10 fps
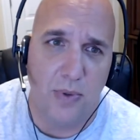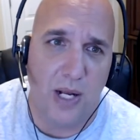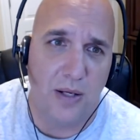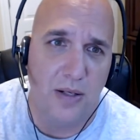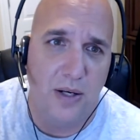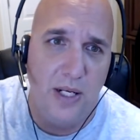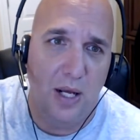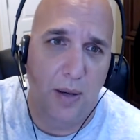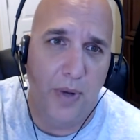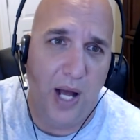when I cleaned
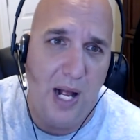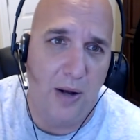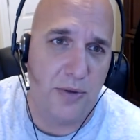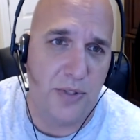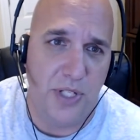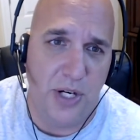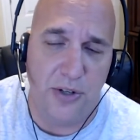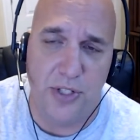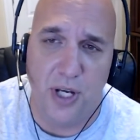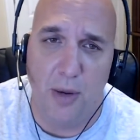up a house
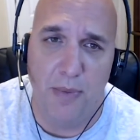years ago